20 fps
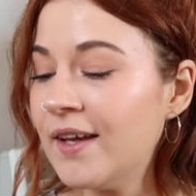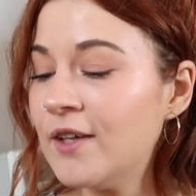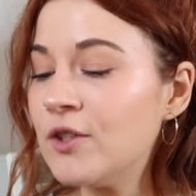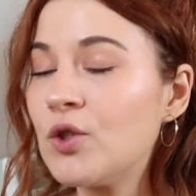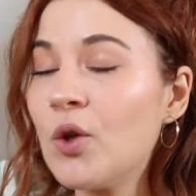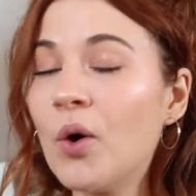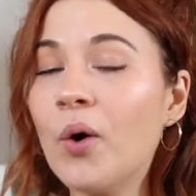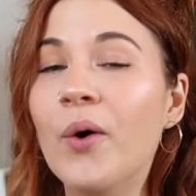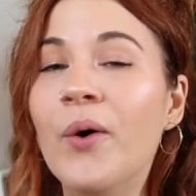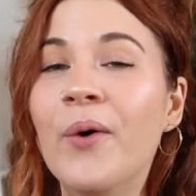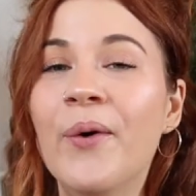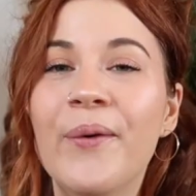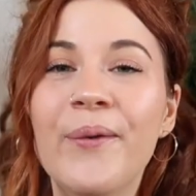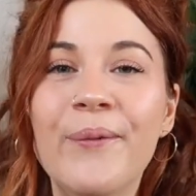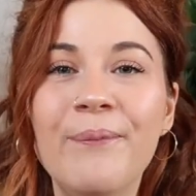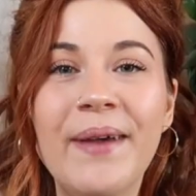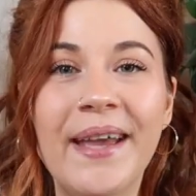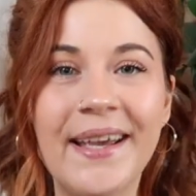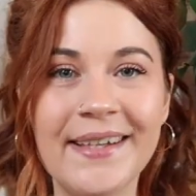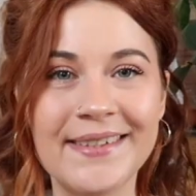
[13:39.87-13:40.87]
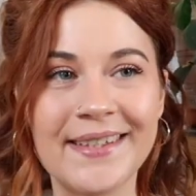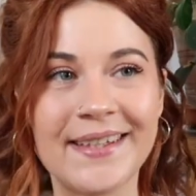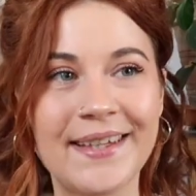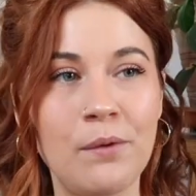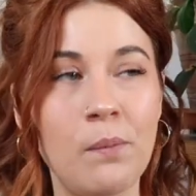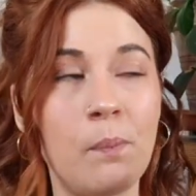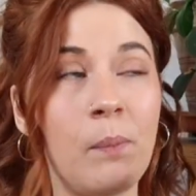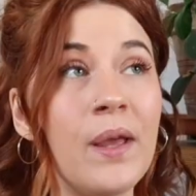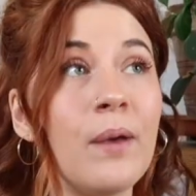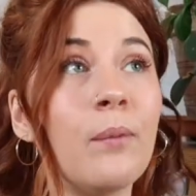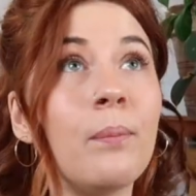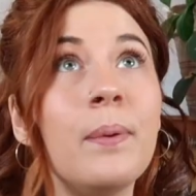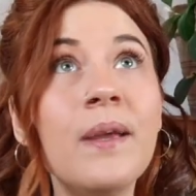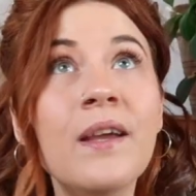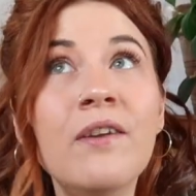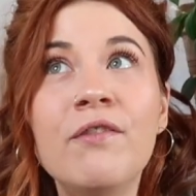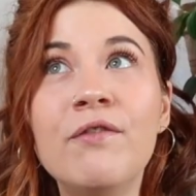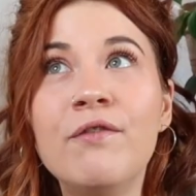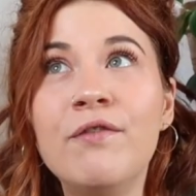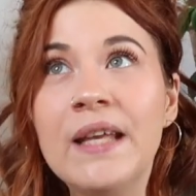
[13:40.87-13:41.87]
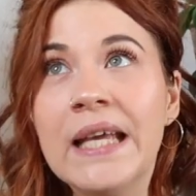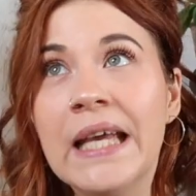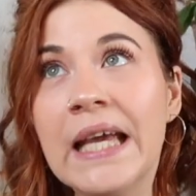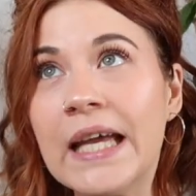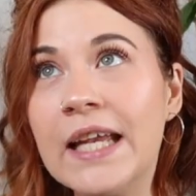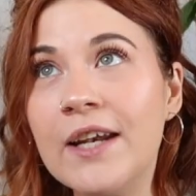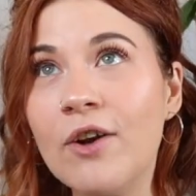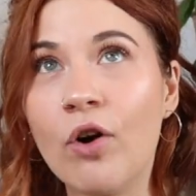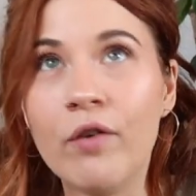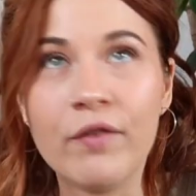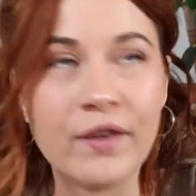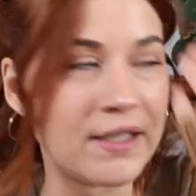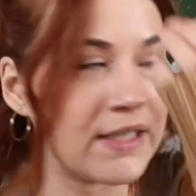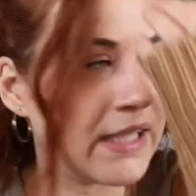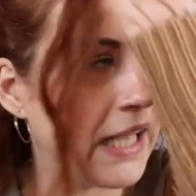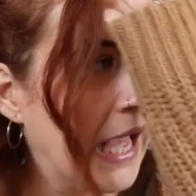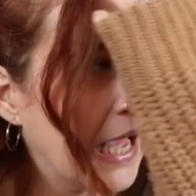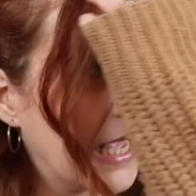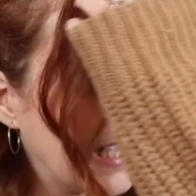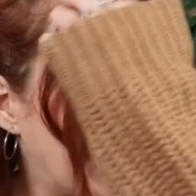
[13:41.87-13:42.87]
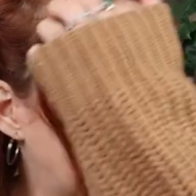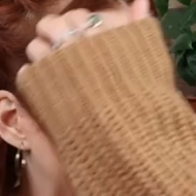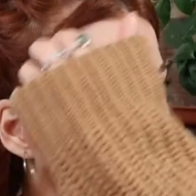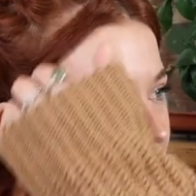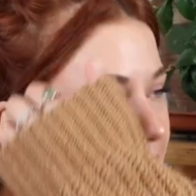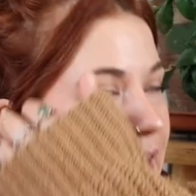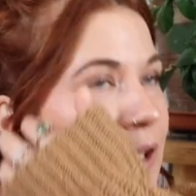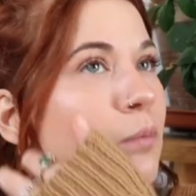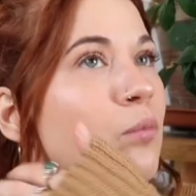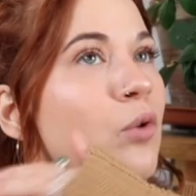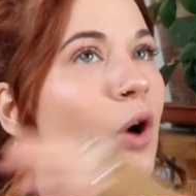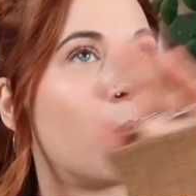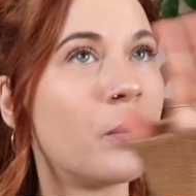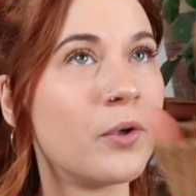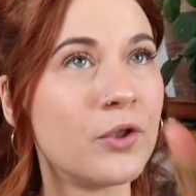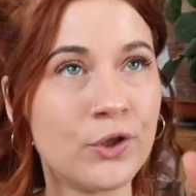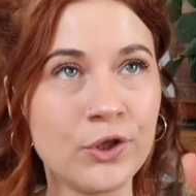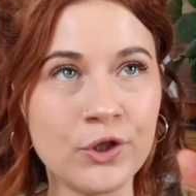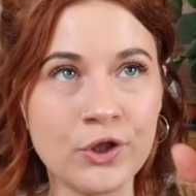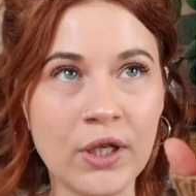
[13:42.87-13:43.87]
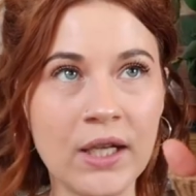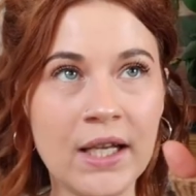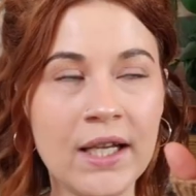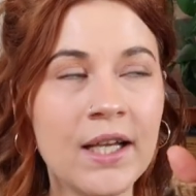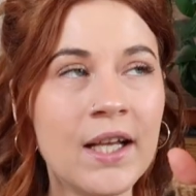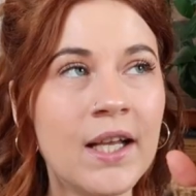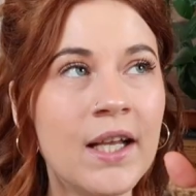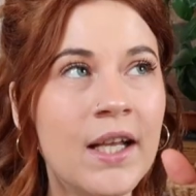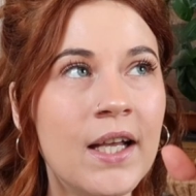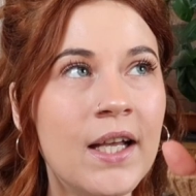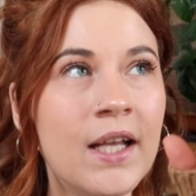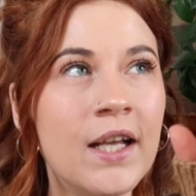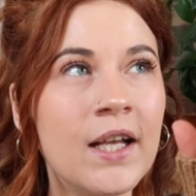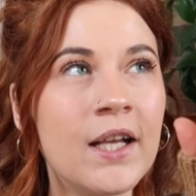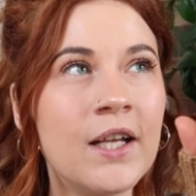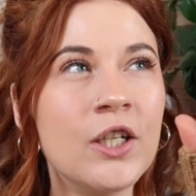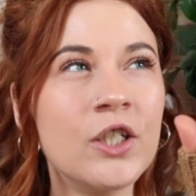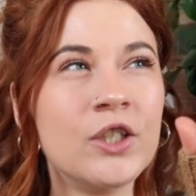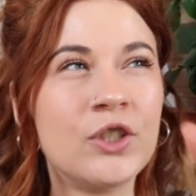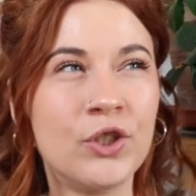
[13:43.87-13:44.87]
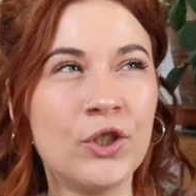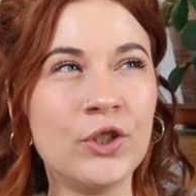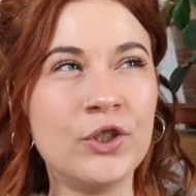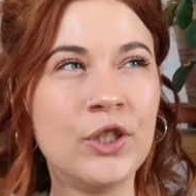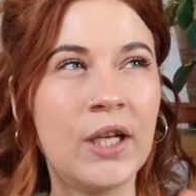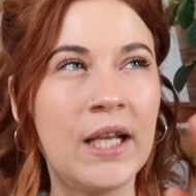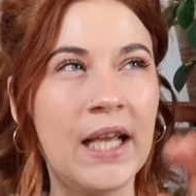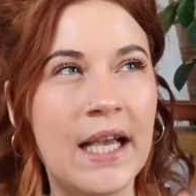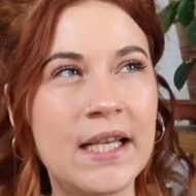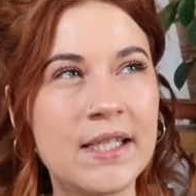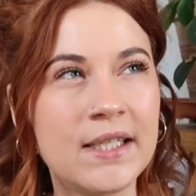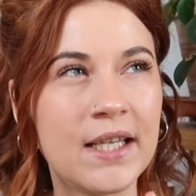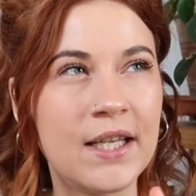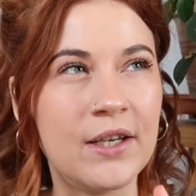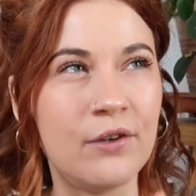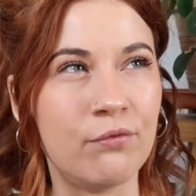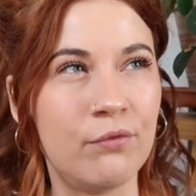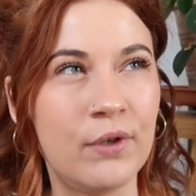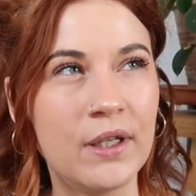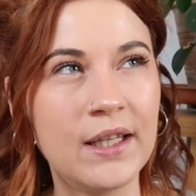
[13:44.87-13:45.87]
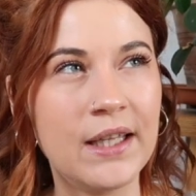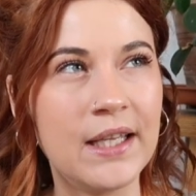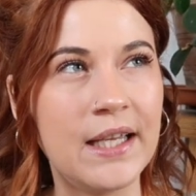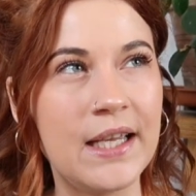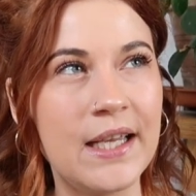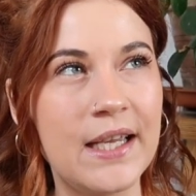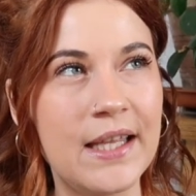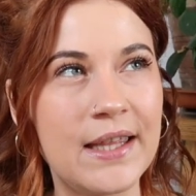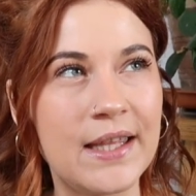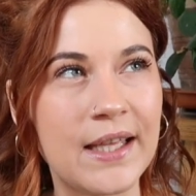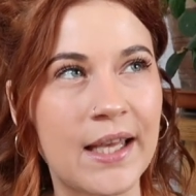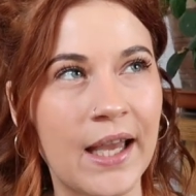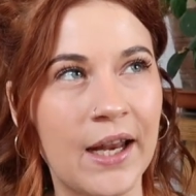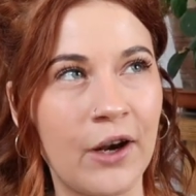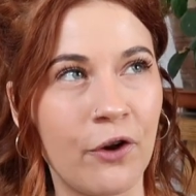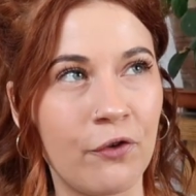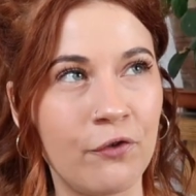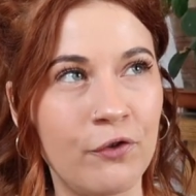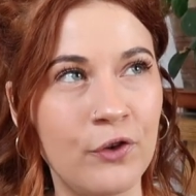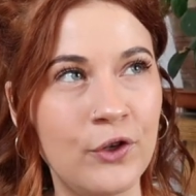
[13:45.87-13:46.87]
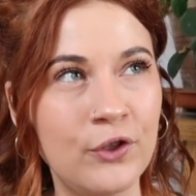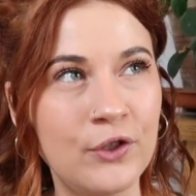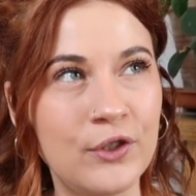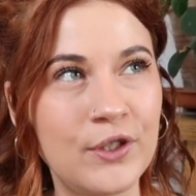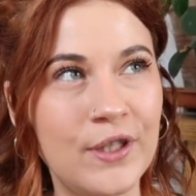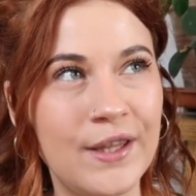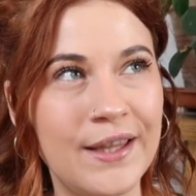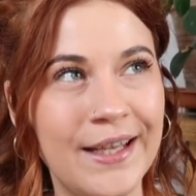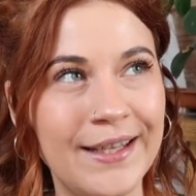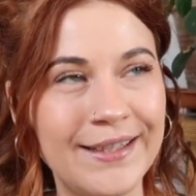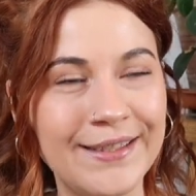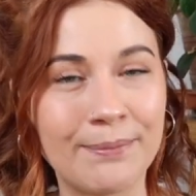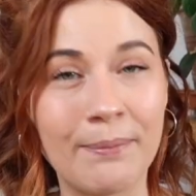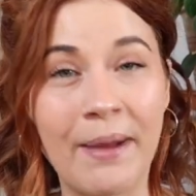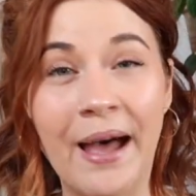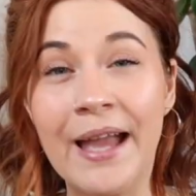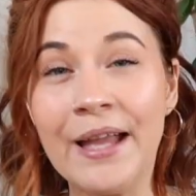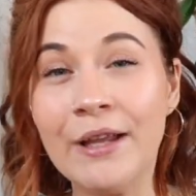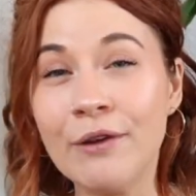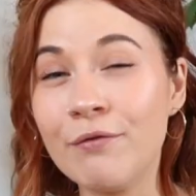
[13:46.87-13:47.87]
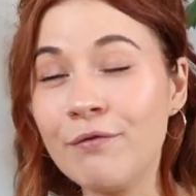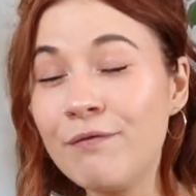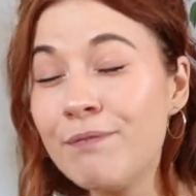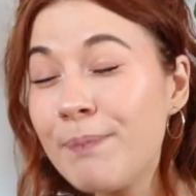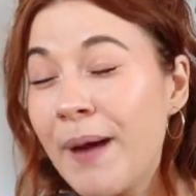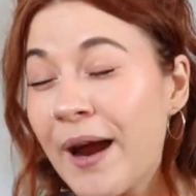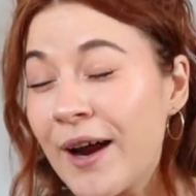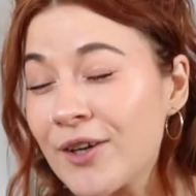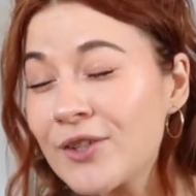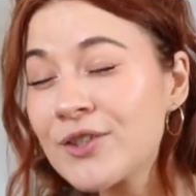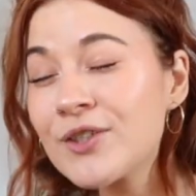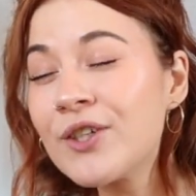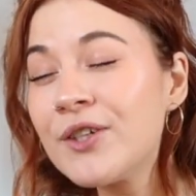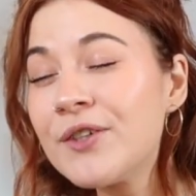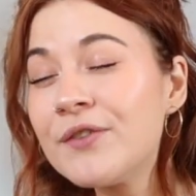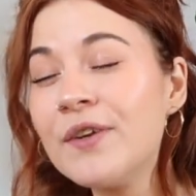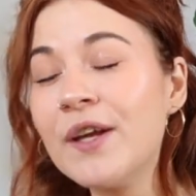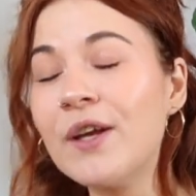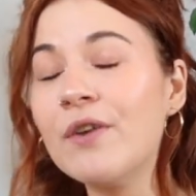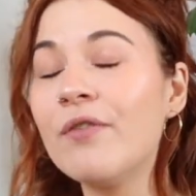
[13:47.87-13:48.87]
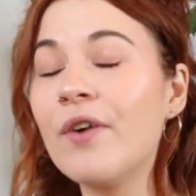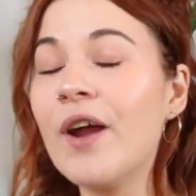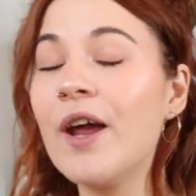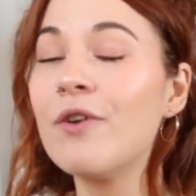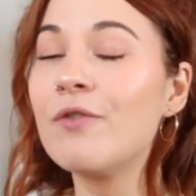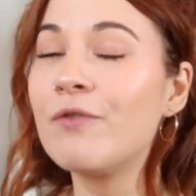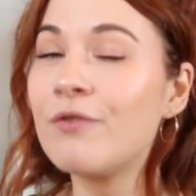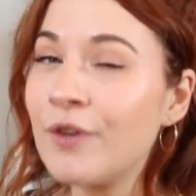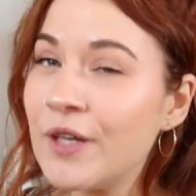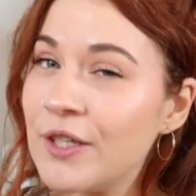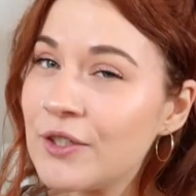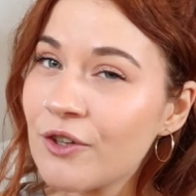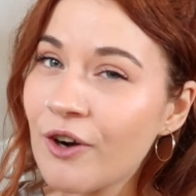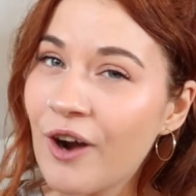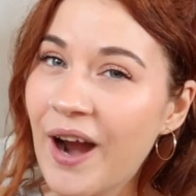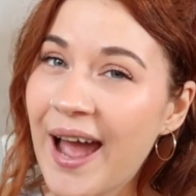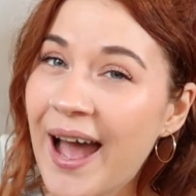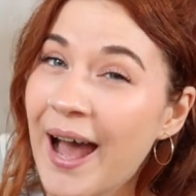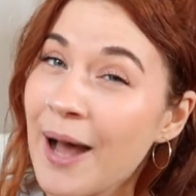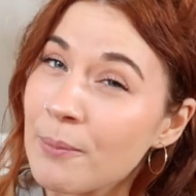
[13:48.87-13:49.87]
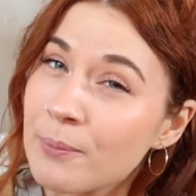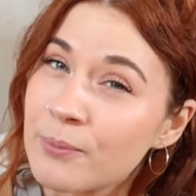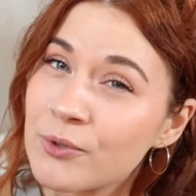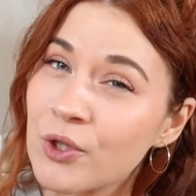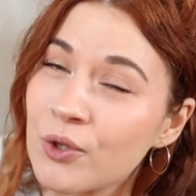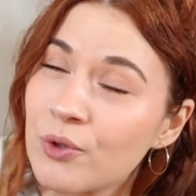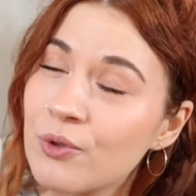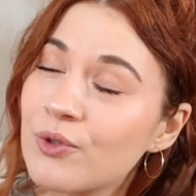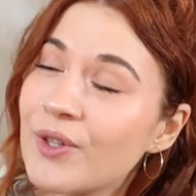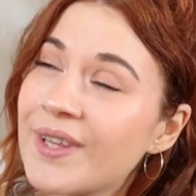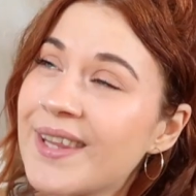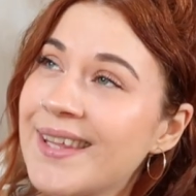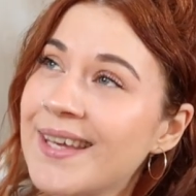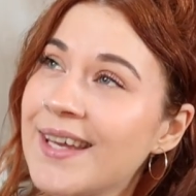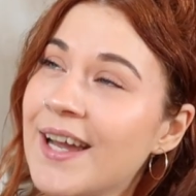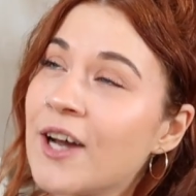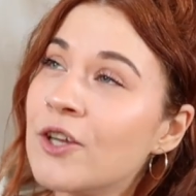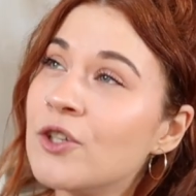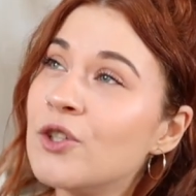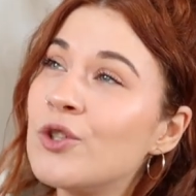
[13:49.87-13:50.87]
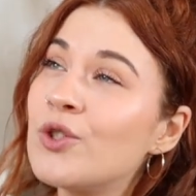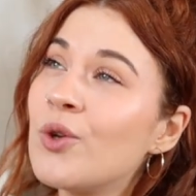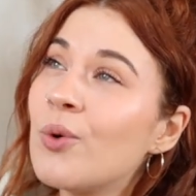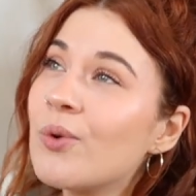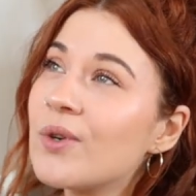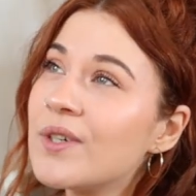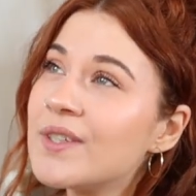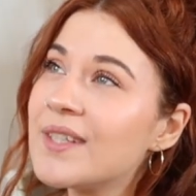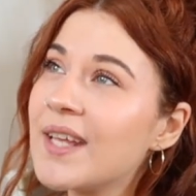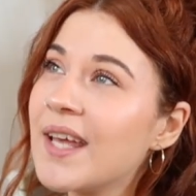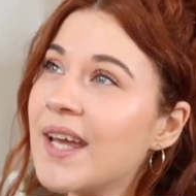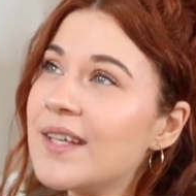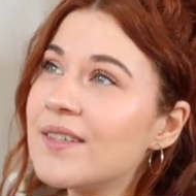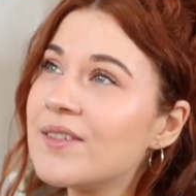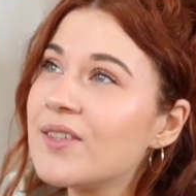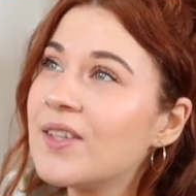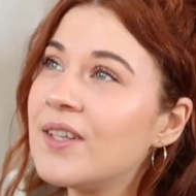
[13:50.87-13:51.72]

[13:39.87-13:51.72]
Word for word: So basically, be being vegan, obviously I can't eat proper sushi Sushi isn't really the kind of food that's my personal favourite. Fraser absolutely adores it.